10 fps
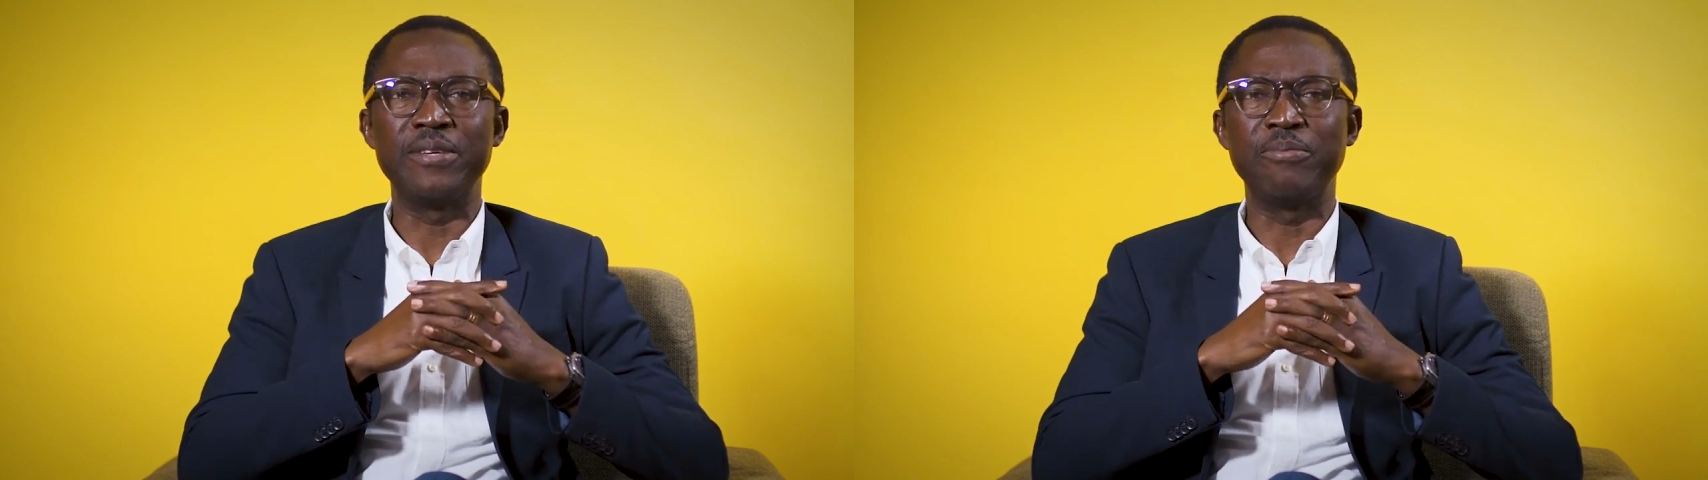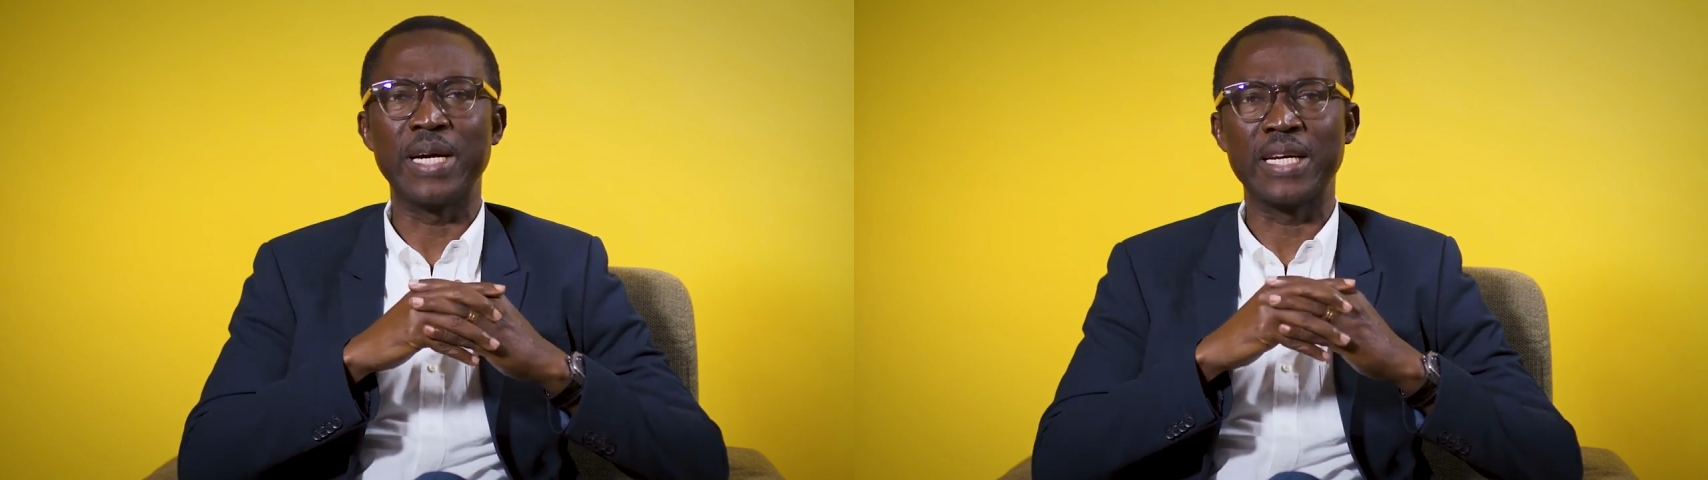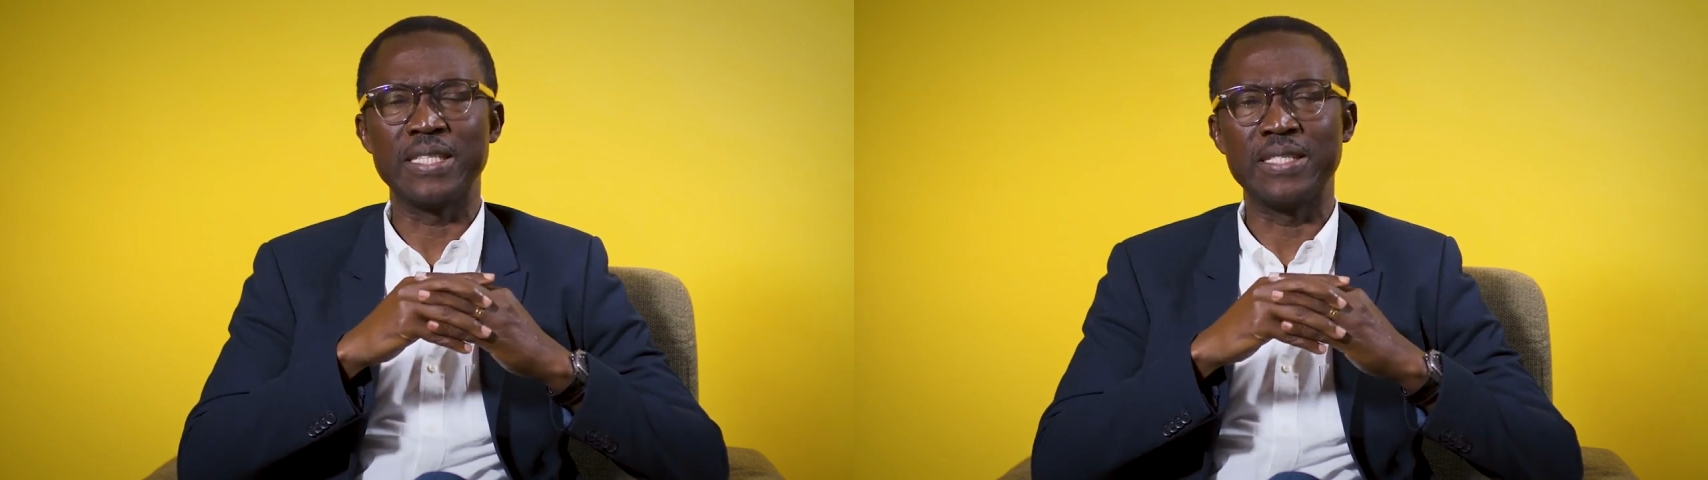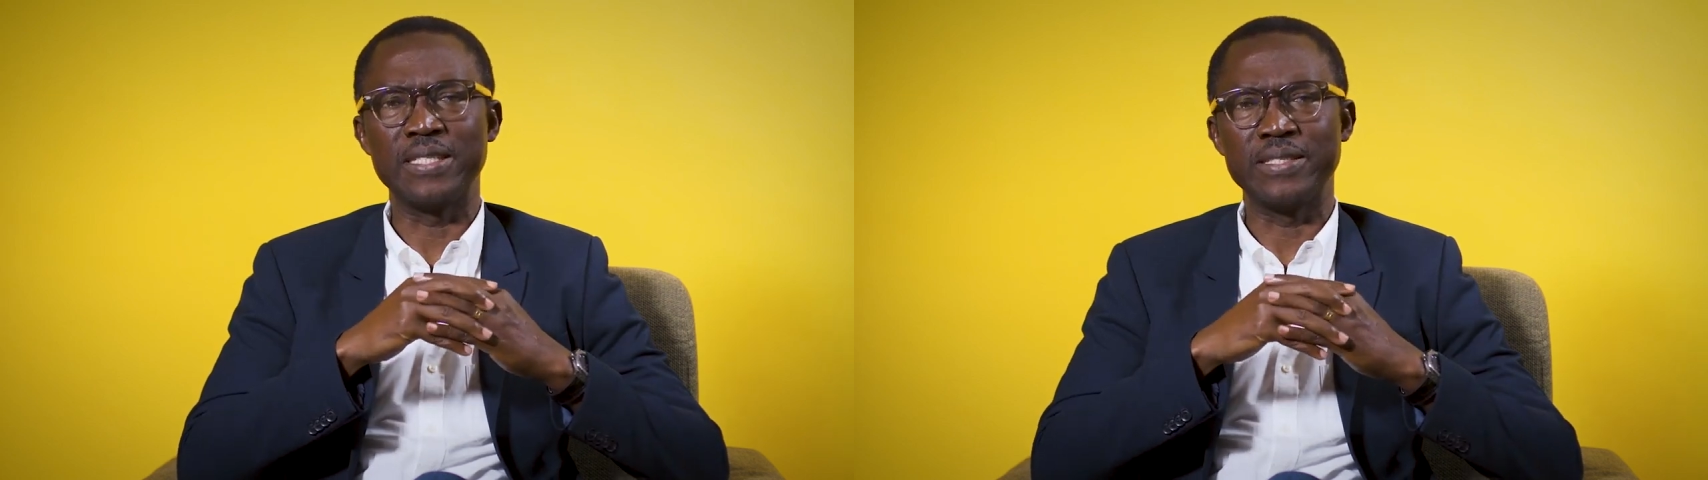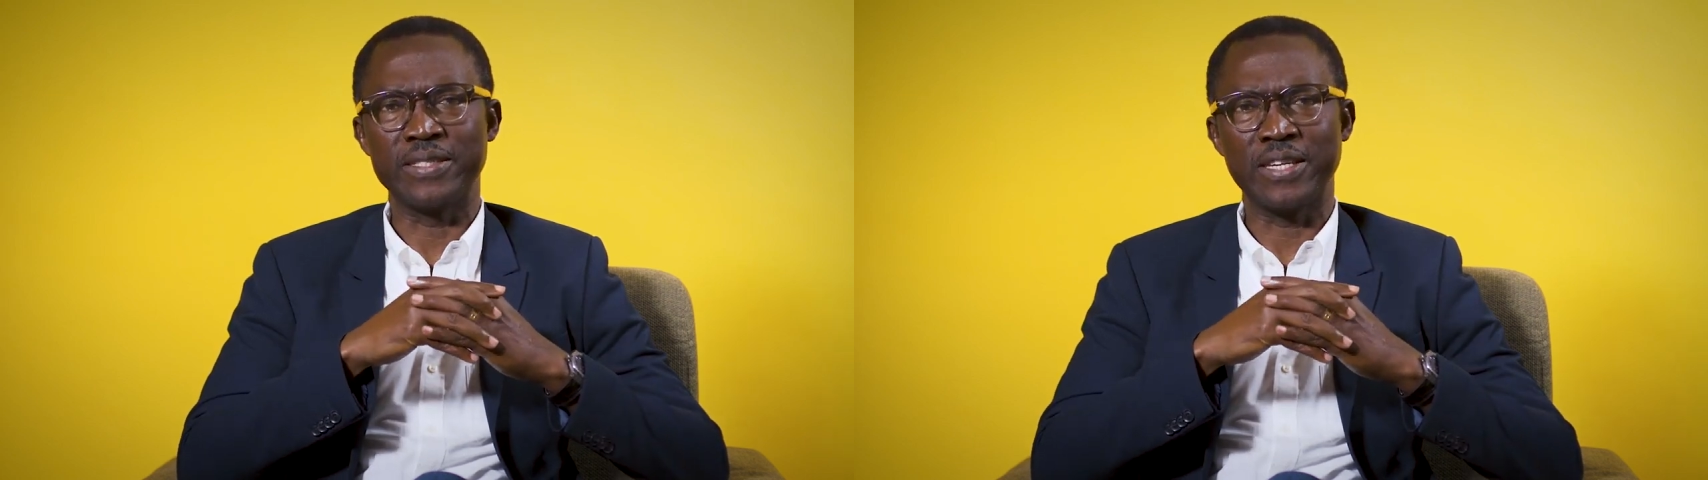
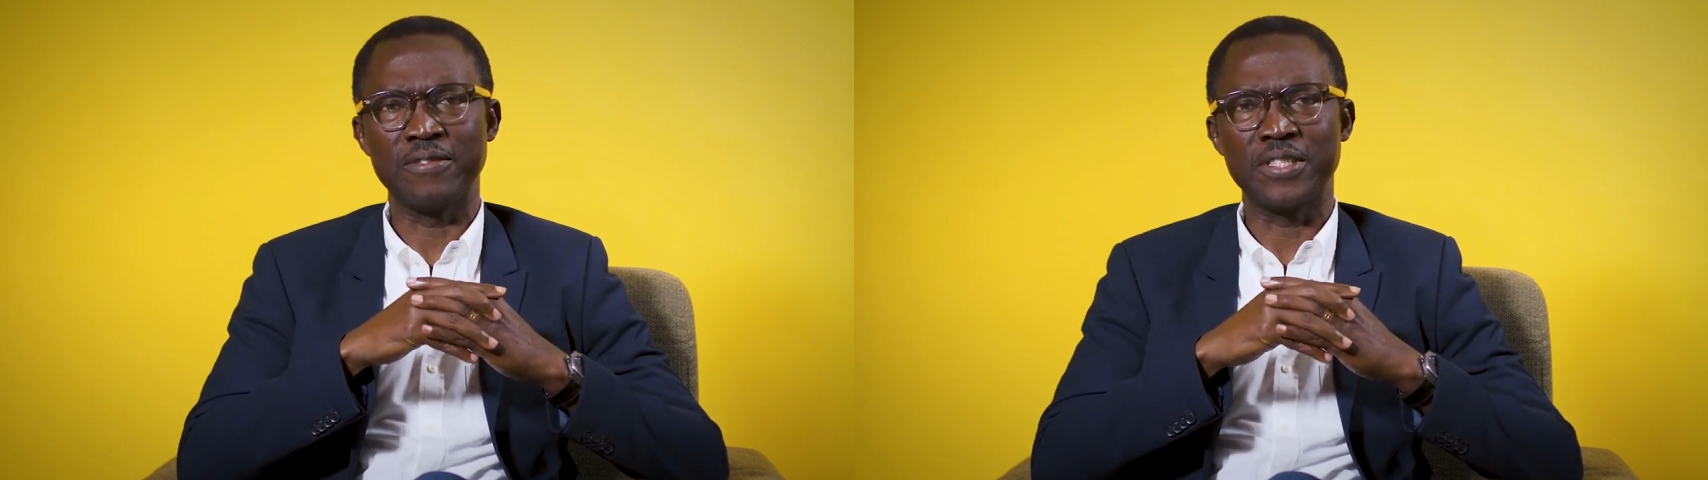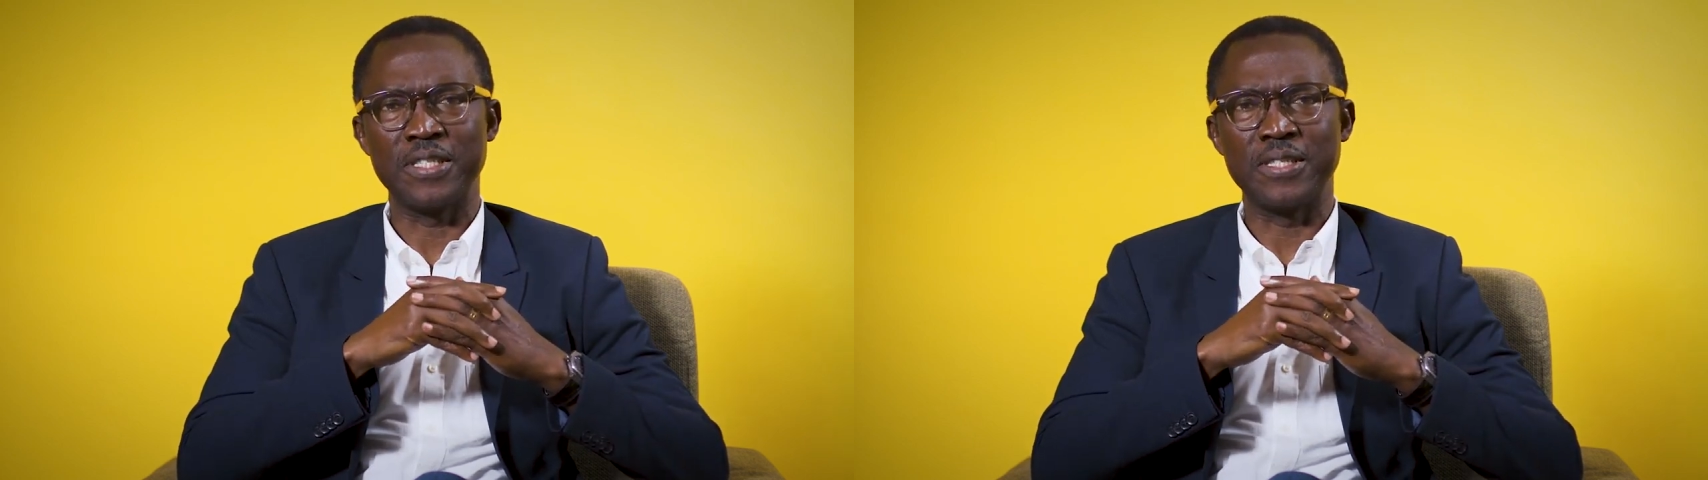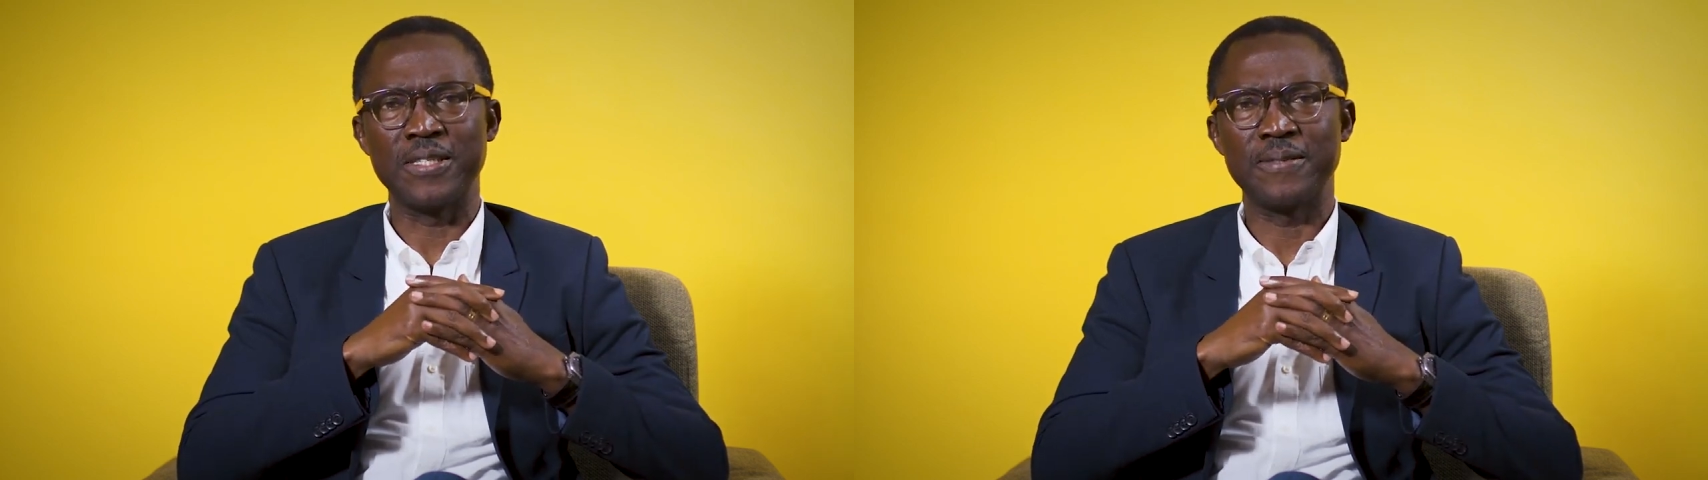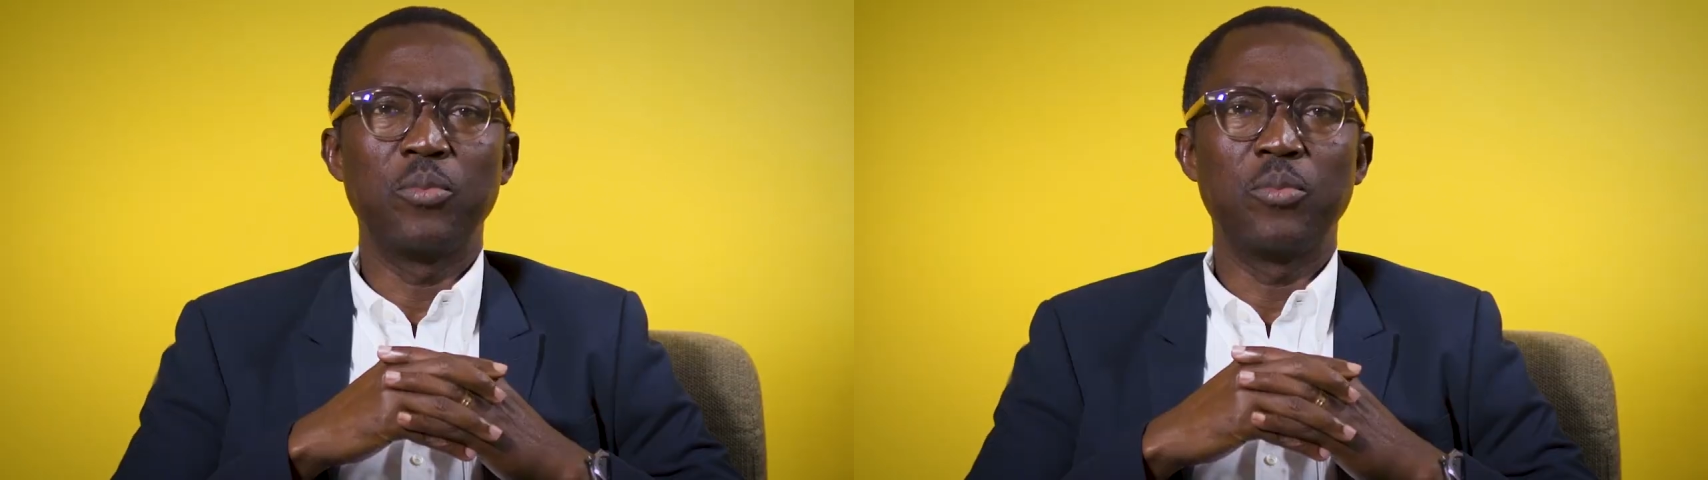banking services.